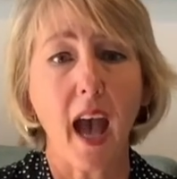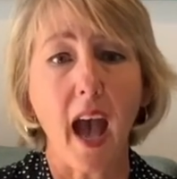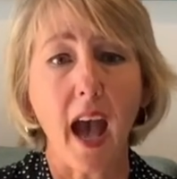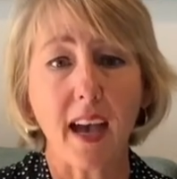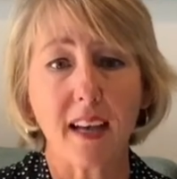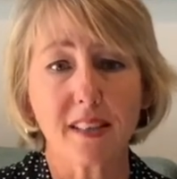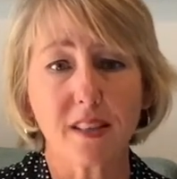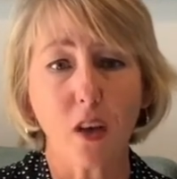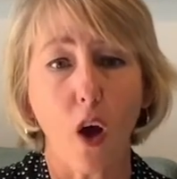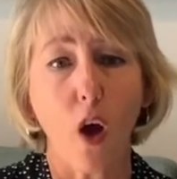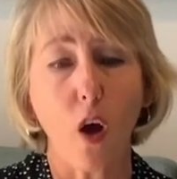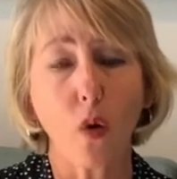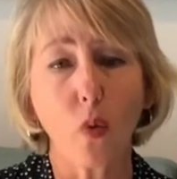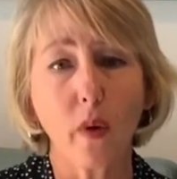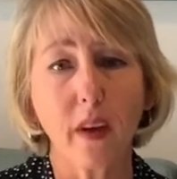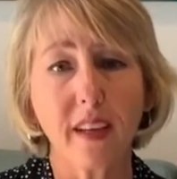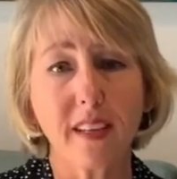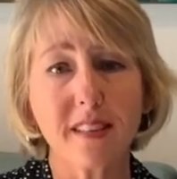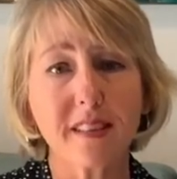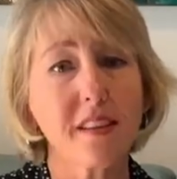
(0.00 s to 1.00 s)
As
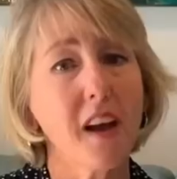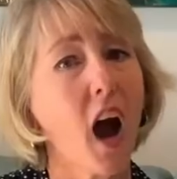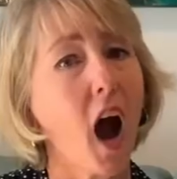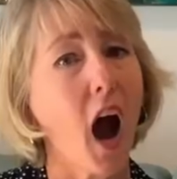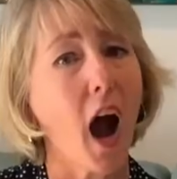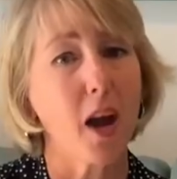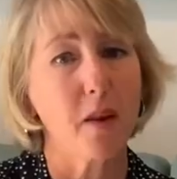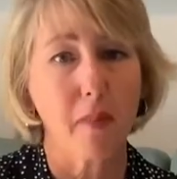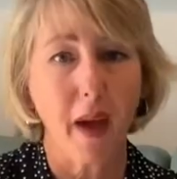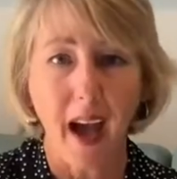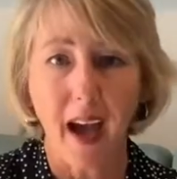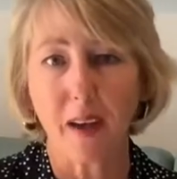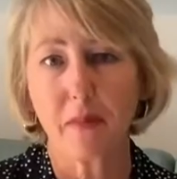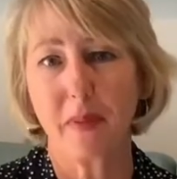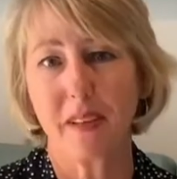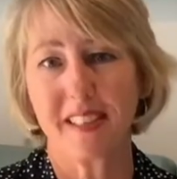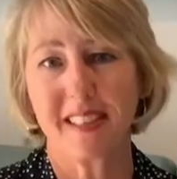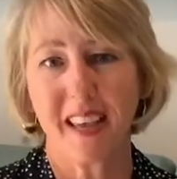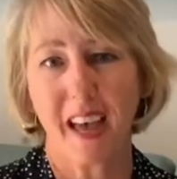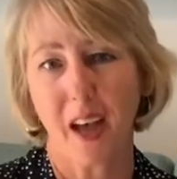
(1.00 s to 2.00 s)
always, I'm
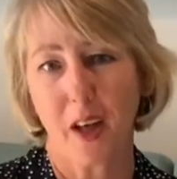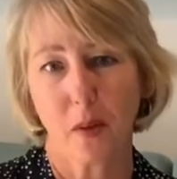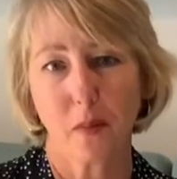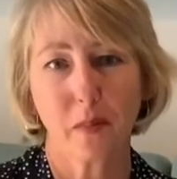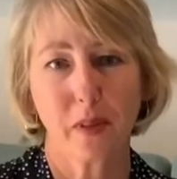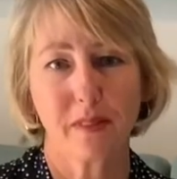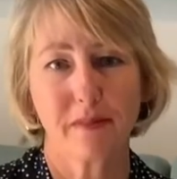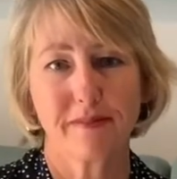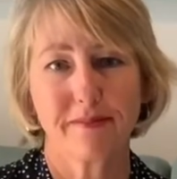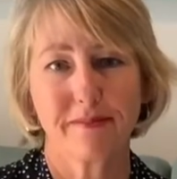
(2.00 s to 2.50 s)
happy to help.